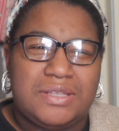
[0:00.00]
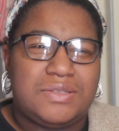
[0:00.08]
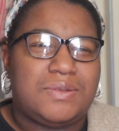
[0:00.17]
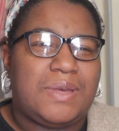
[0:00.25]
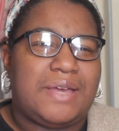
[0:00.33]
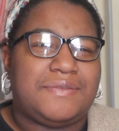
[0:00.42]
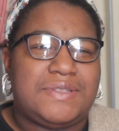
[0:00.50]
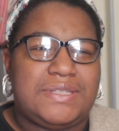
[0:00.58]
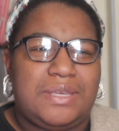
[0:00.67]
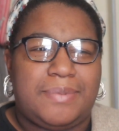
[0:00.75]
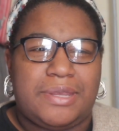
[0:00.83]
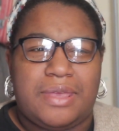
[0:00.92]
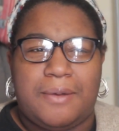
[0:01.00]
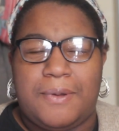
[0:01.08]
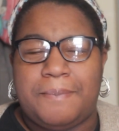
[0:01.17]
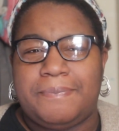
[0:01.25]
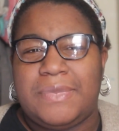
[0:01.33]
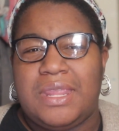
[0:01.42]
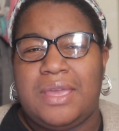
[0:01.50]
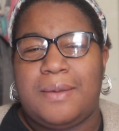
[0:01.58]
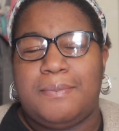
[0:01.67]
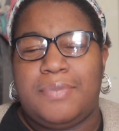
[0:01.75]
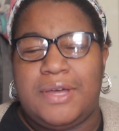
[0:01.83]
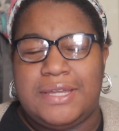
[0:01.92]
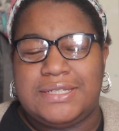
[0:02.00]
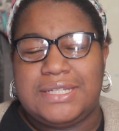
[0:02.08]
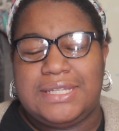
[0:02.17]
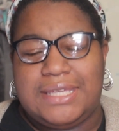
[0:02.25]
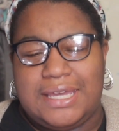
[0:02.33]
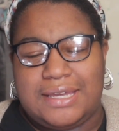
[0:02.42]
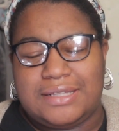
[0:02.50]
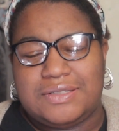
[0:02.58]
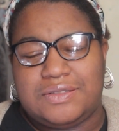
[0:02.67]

So I'll have to see about that one. But yeah,